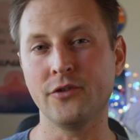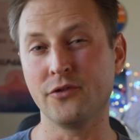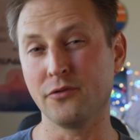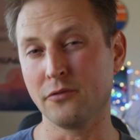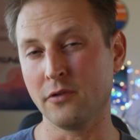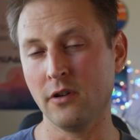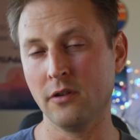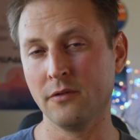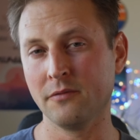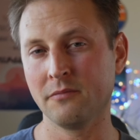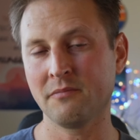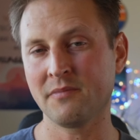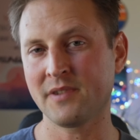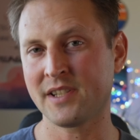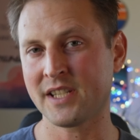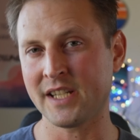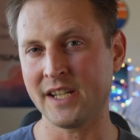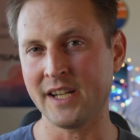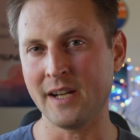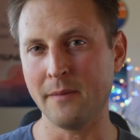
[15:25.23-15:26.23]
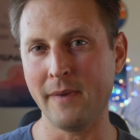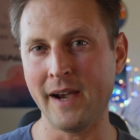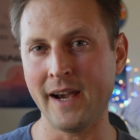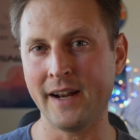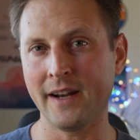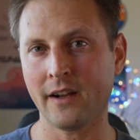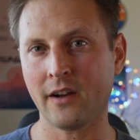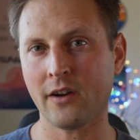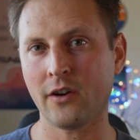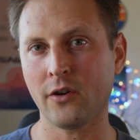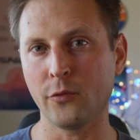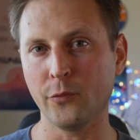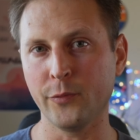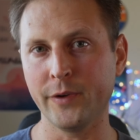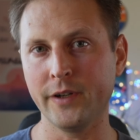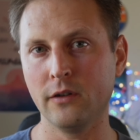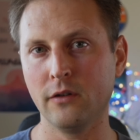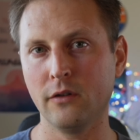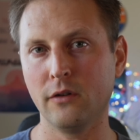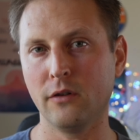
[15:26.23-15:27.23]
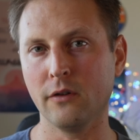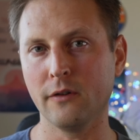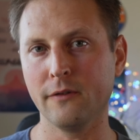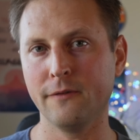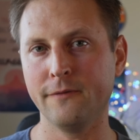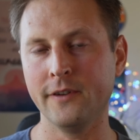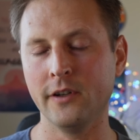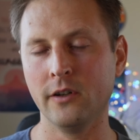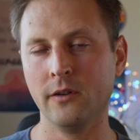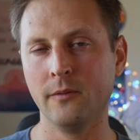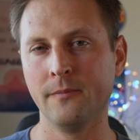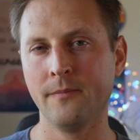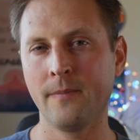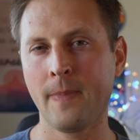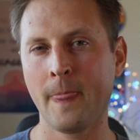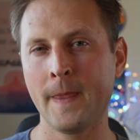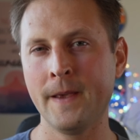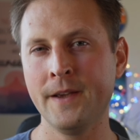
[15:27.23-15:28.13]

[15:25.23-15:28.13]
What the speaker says: drone cinematic reel or film.